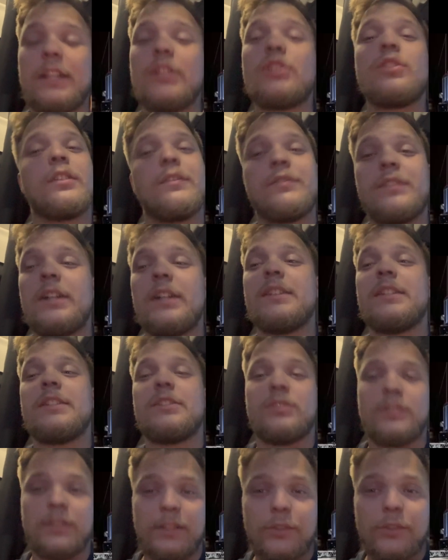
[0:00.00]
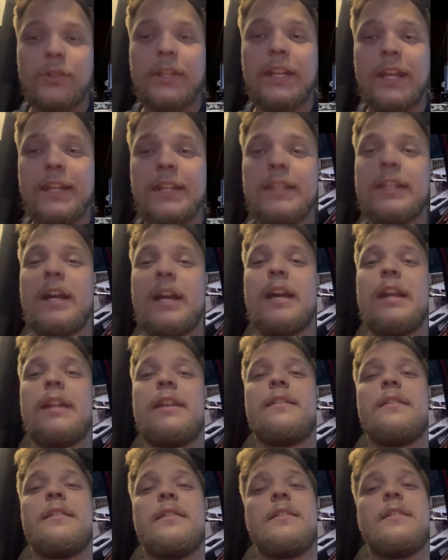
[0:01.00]
should have done this to the
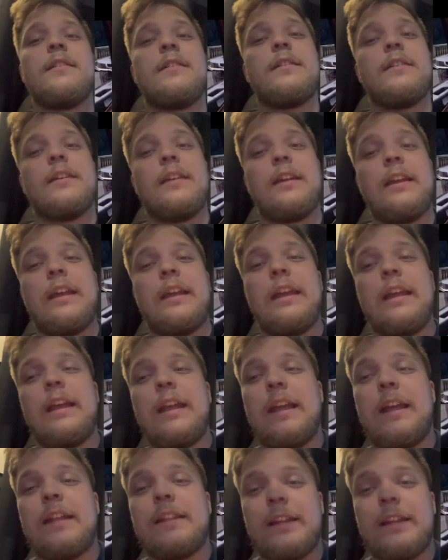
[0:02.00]
389, and